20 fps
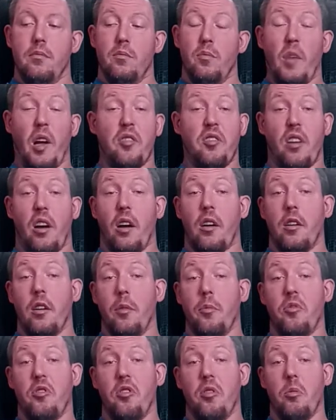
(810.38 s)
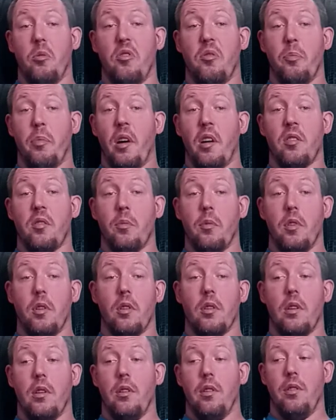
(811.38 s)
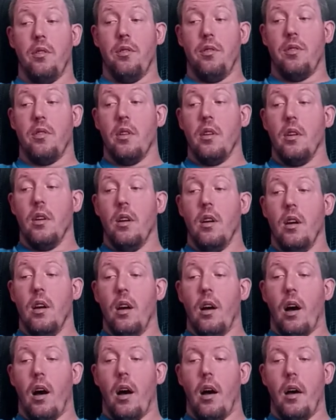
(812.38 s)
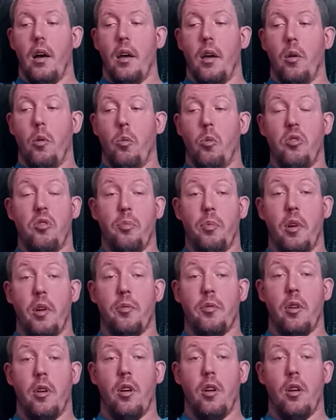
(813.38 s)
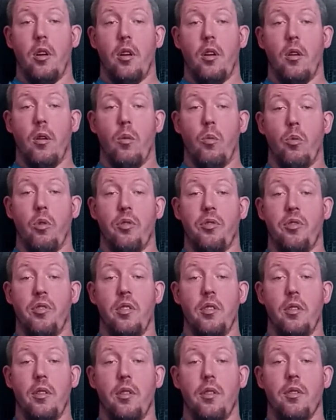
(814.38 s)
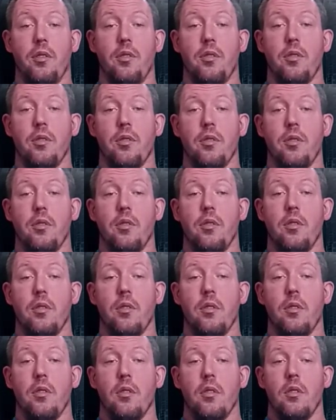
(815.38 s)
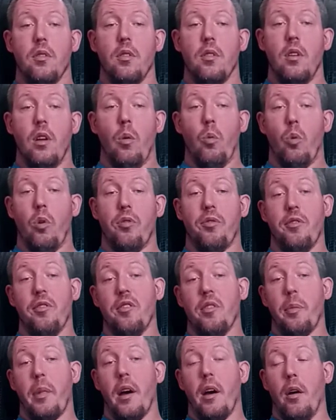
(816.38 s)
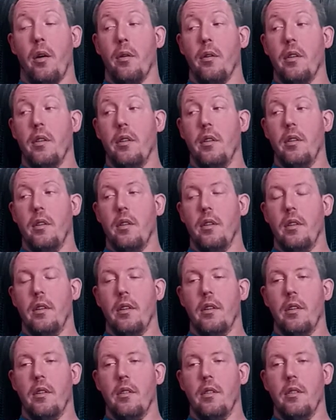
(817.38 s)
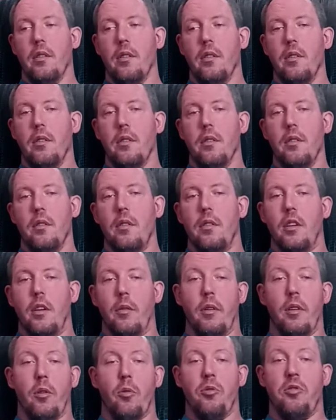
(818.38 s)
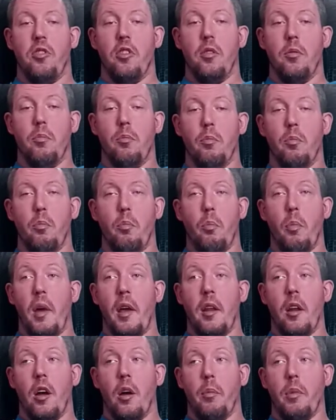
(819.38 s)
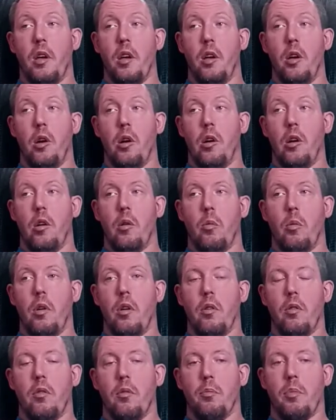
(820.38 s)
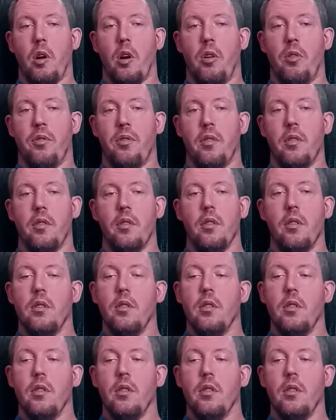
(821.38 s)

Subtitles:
that's how come she respects me, because I respect her on what she is and what she's about. And I know she may not be here real in person,